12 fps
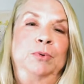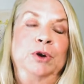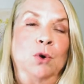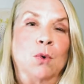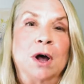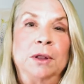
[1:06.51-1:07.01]

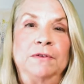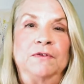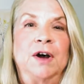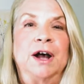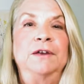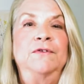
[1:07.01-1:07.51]

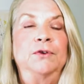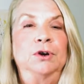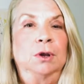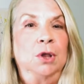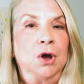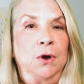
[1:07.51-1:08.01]
pre-qualified for
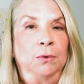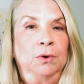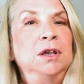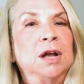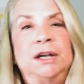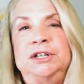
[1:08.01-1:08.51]
your
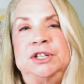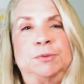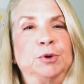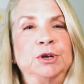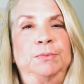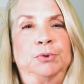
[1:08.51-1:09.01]
loan, not
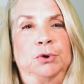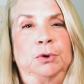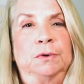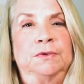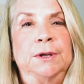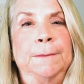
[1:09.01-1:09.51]
just
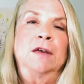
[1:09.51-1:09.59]
pre-approved.